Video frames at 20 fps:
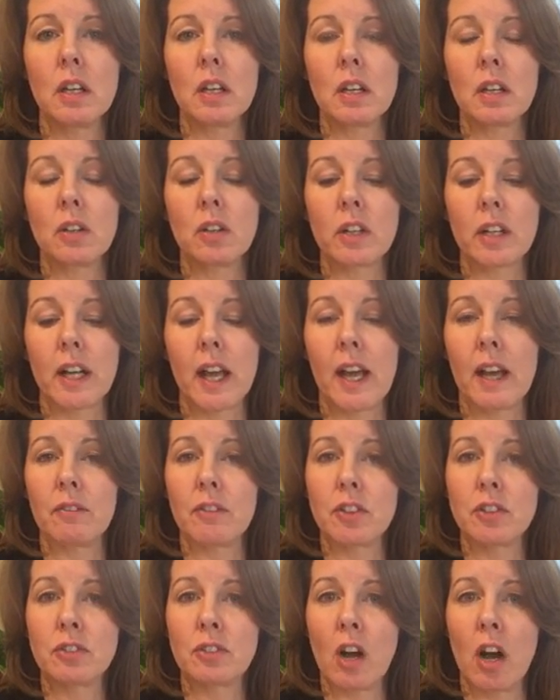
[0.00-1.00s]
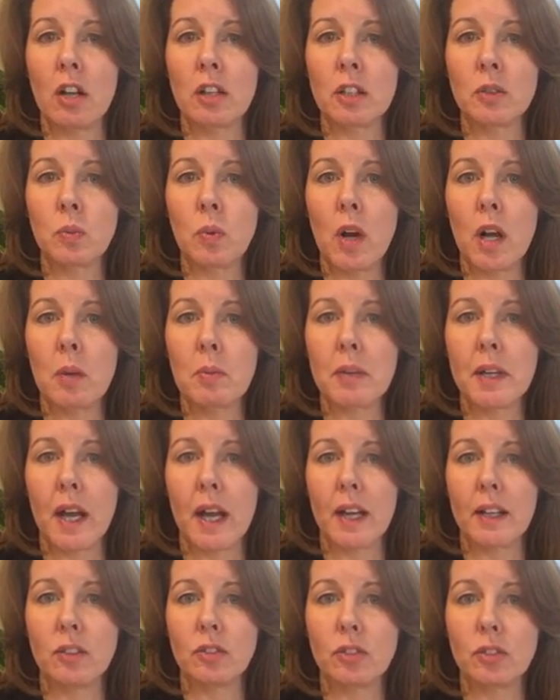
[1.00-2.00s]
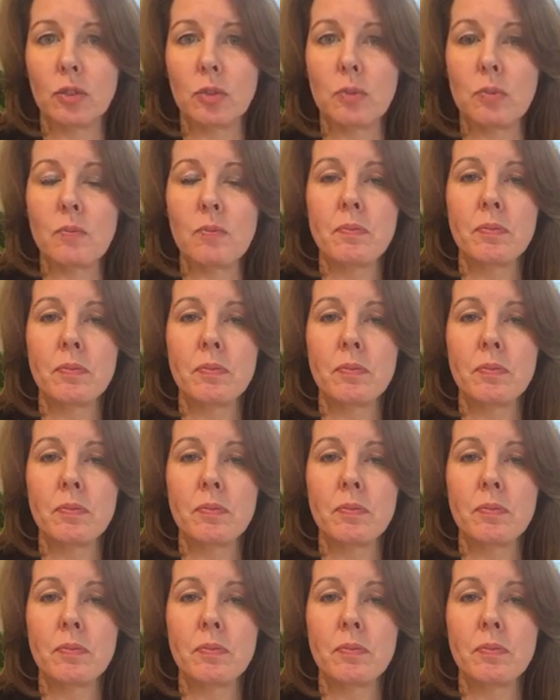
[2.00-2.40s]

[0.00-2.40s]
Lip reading: You're going to have a solid wall behind you,